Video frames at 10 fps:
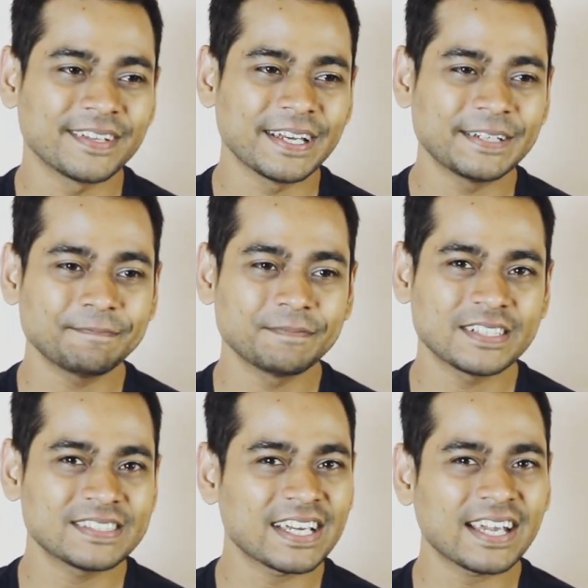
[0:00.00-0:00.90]
Yeah.
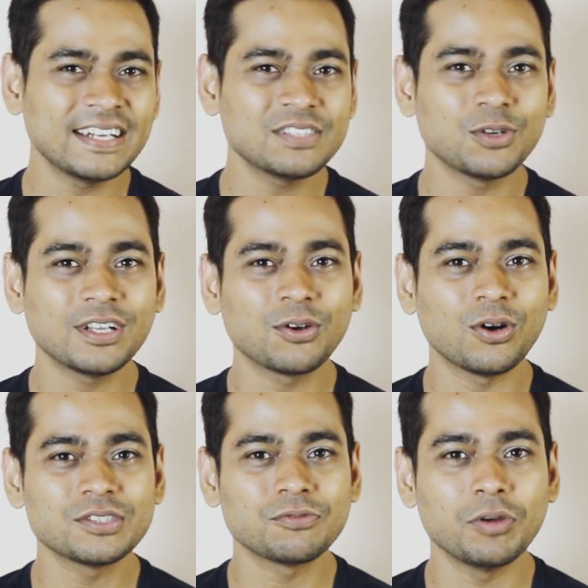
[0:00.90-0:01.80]
The second is what he
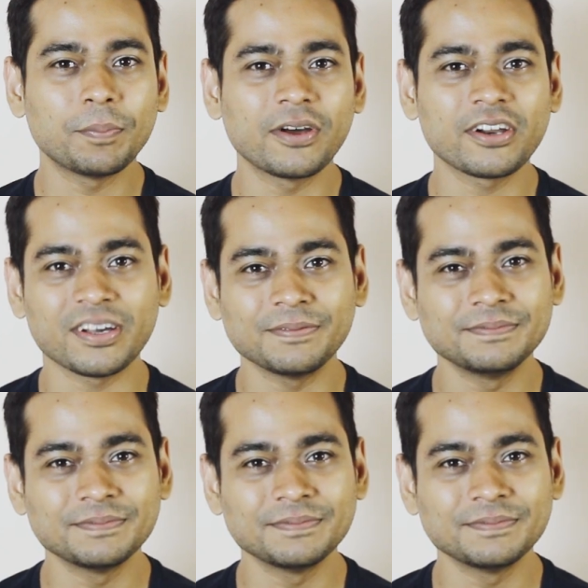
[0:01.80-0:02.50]
calls viparya.